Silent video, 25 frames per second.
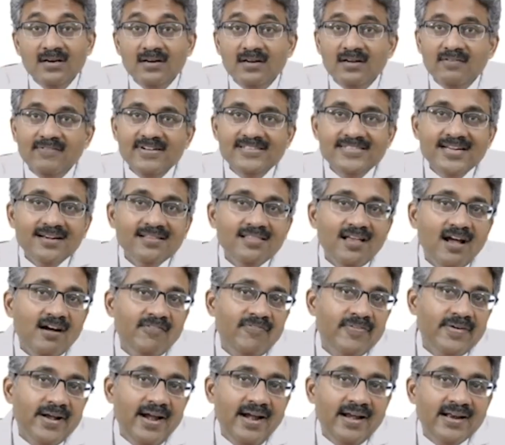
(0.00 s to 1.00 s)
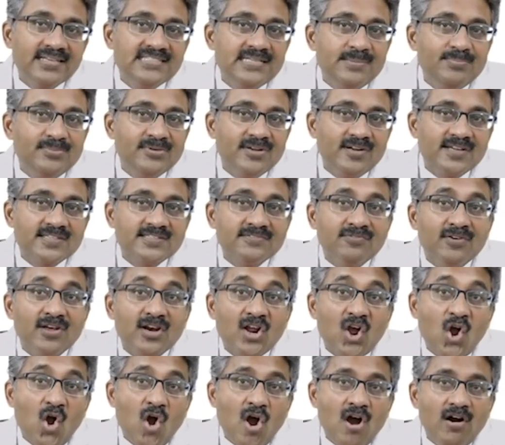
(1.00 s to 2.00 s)
Which are the afferent receptors
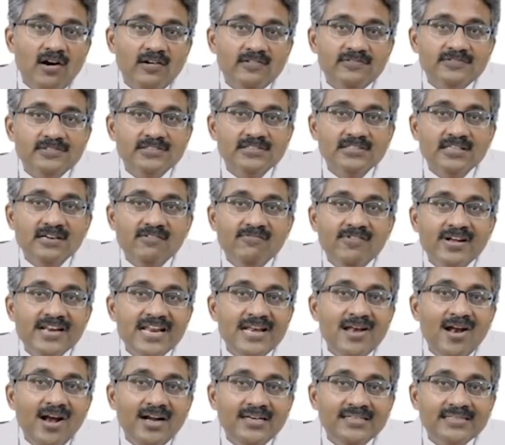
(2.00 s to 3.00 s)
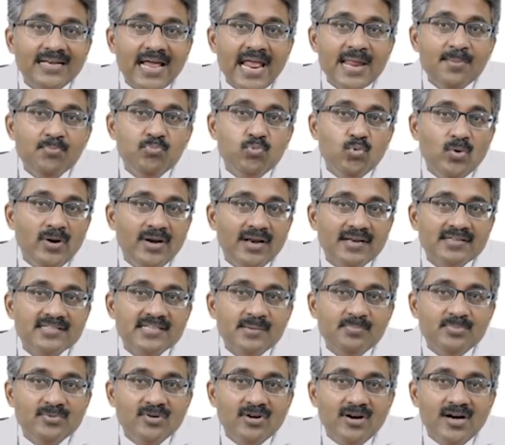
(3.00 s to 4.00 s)
for cough? Vanilla type 1
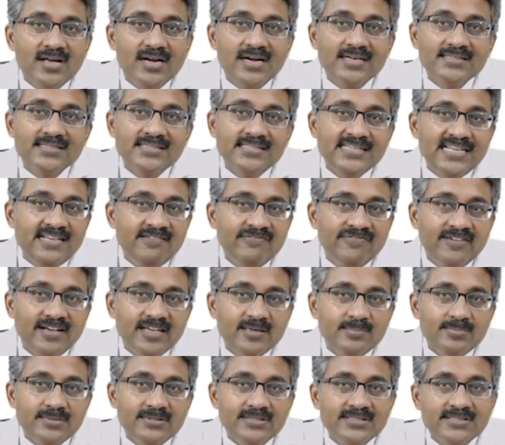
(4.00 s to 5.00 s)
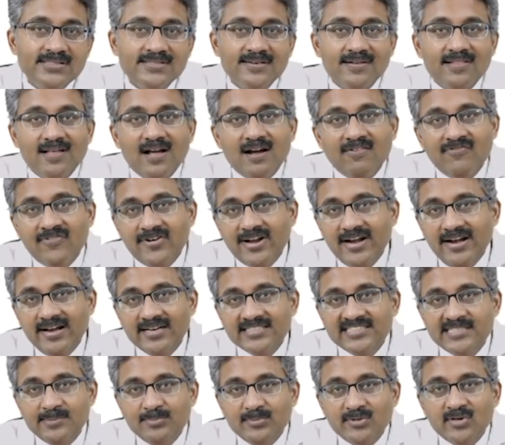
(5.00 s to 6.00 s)
receptor and C fibers are the afferent
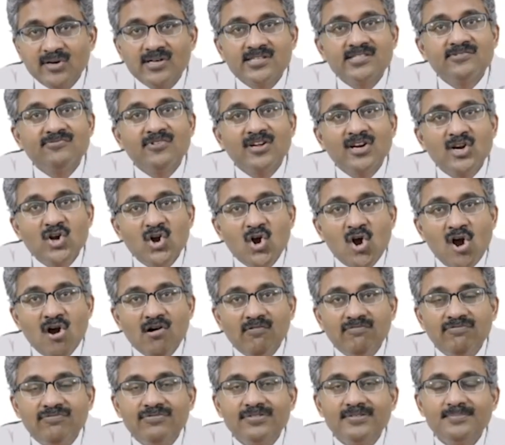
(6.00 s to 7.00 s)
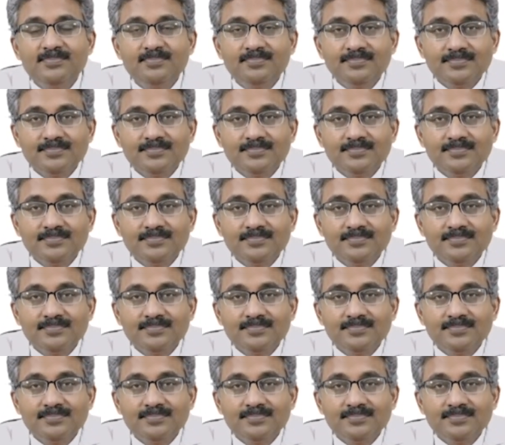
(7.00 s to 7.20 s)
receptors for cough.